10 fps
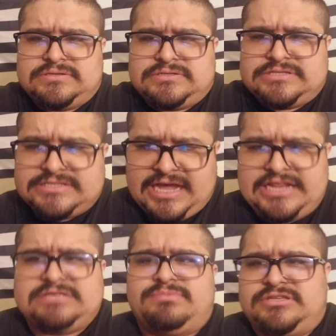sign
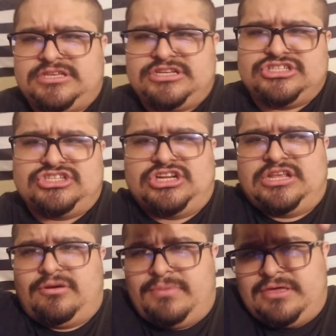his petition.
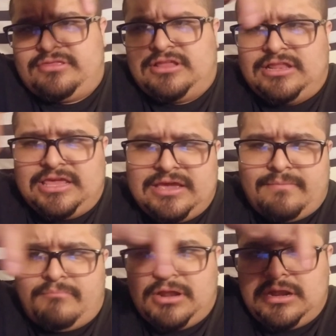It'll be in the
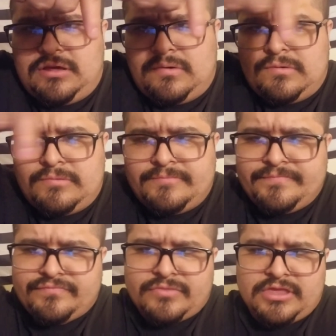link below
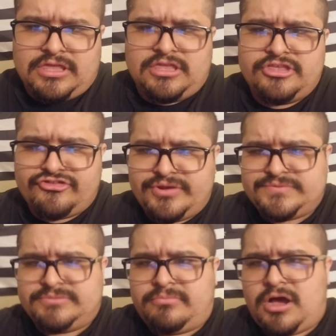in the
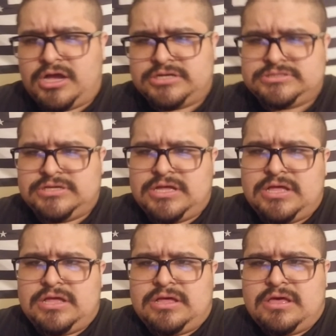description box.
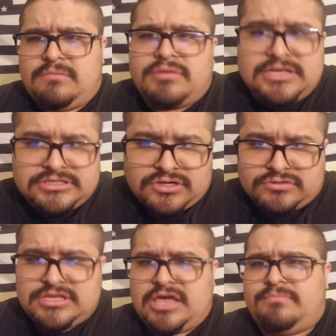Please go
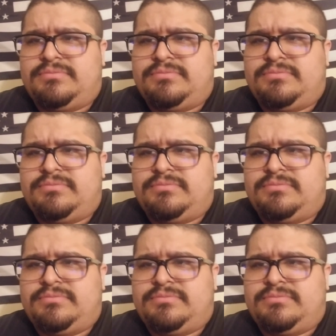to that